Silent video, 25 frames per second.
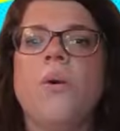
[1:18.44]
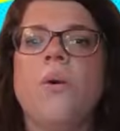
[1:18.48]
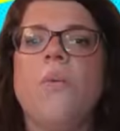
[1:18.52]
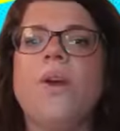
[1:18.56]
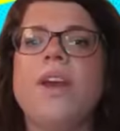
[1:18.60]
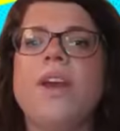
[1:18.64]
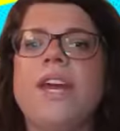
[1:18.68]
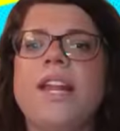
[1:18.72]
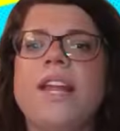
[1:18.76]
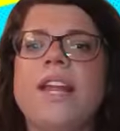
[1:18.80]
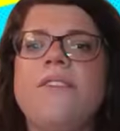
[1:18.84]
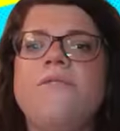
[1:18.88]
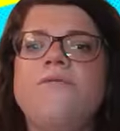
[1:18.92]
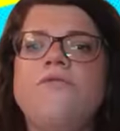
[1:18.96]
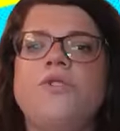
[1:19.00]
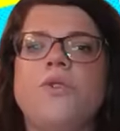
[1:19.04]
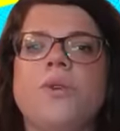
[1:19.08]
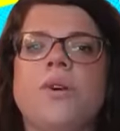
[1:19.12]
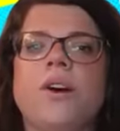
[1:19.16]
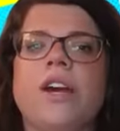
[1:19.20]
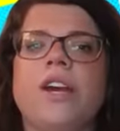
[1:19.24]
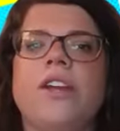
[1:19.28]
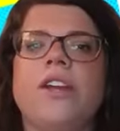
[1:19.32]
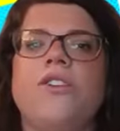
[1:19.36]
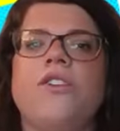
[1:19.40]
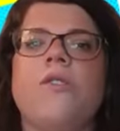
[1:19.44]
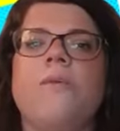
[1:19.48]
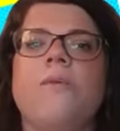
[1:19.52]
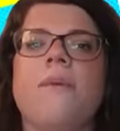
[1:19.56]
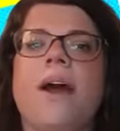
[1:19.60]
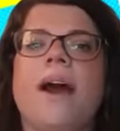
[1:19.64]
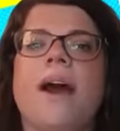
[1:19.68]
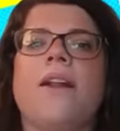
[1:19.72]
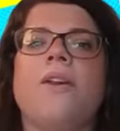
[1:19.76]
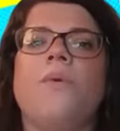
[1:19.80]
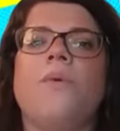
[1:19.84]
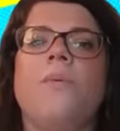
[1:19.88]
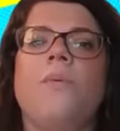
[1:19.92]
We can have joy no
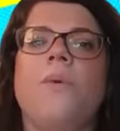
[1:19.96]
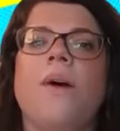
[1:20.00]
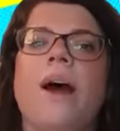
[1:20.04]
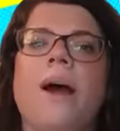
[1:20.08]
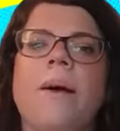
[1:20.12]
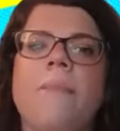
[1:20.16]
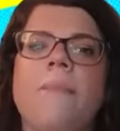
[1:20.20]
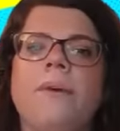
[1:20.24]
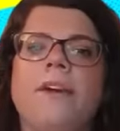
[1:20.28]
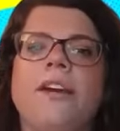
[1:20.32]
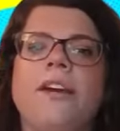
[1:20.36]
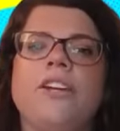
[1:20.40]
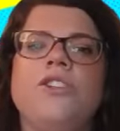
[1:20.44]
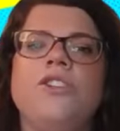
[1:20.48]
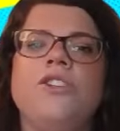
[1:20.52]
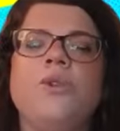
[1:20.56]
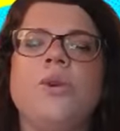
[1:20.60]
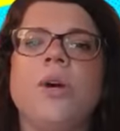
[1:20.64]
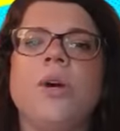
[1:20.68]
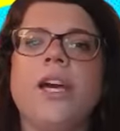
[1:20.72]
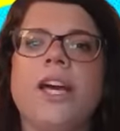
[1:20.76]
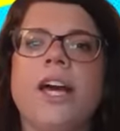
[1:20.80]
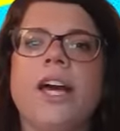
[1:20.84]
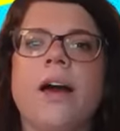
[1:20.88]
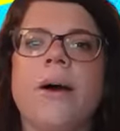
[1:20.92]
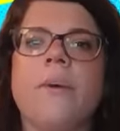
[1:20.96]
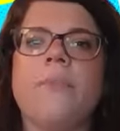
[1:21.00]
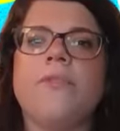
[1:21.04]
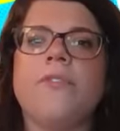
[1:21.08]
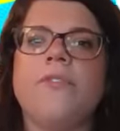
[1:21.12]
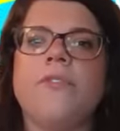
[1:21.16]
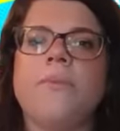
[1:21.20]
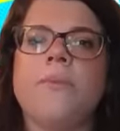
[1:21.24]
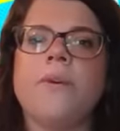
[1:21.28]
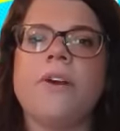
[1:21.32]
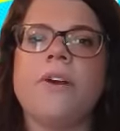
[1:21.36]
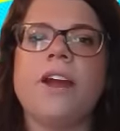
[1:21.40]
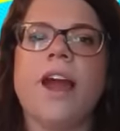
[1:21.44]
matter what because joy comes
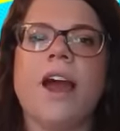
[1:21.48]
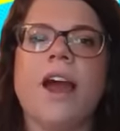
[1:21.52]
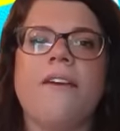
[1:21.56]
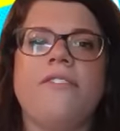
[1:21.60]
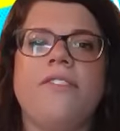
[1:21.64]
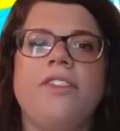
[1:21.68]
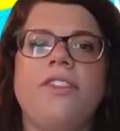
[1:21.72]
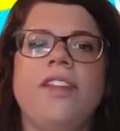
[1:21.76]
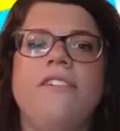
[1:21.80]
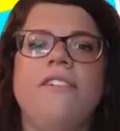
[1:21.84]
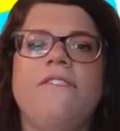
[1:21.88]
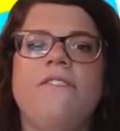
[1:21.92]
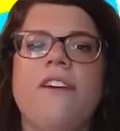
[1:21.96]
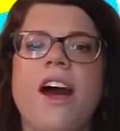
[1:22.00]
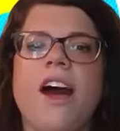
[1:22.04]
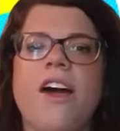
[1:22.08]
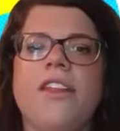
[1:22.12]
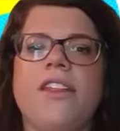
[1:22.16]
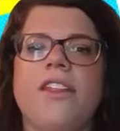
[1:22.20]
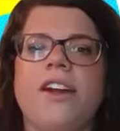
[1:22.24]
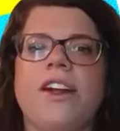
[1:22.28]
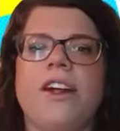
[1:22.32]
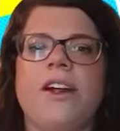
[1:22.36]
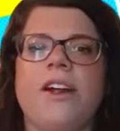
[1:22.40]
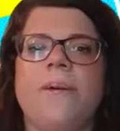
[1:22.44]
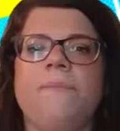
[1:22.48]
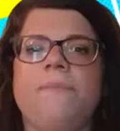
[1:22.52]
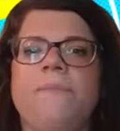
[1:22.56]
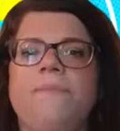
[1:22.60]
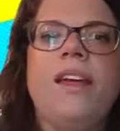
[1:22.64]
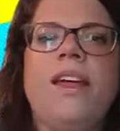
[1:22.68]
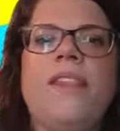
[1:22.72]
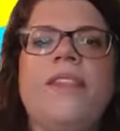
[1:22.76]
from our Heavenly Father.